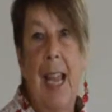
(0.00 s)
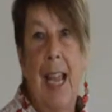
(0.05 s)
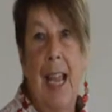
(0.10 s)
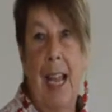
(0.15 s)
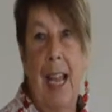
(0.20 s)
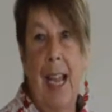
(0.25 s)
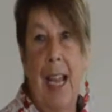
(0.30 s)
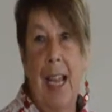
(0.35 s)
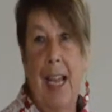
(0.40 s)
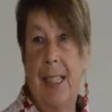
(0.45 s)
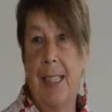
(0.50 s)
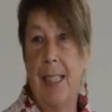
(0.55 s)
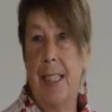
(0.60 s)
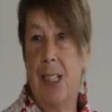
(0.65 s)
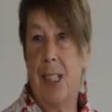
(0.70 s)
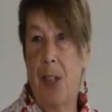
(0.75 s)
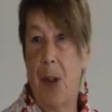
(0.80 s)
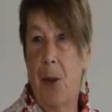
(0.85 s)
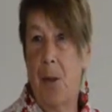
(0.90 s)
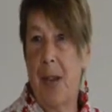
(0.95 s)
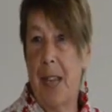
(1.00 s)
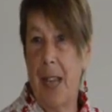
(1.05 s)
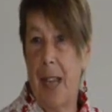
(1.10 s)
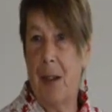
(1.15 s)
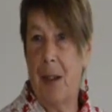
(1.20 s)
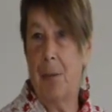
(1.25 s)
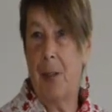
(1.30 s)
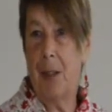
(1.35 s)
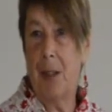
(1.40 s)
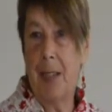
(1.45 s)
And so we
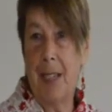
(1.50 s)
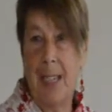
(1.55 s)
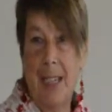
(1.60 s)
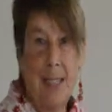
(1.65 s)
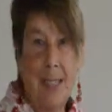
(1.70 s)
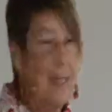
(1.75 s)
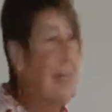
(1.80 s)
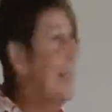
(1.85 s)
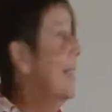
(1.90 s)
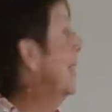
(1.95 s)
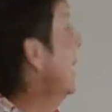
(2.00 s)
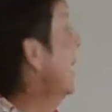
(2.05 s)
had a police